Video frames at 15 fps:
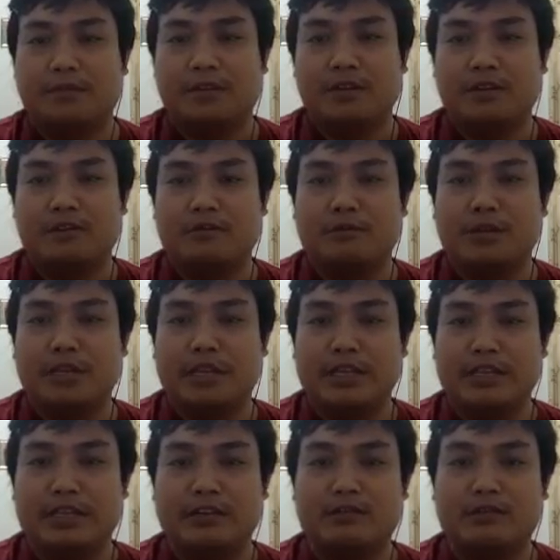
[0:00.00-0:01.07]
the
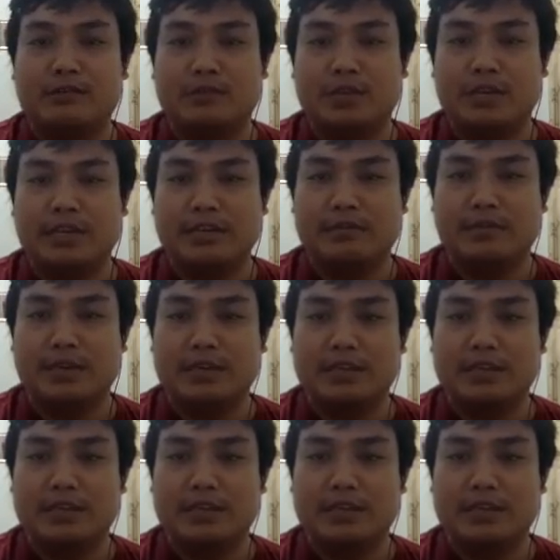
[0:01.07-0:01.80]
combination of the image.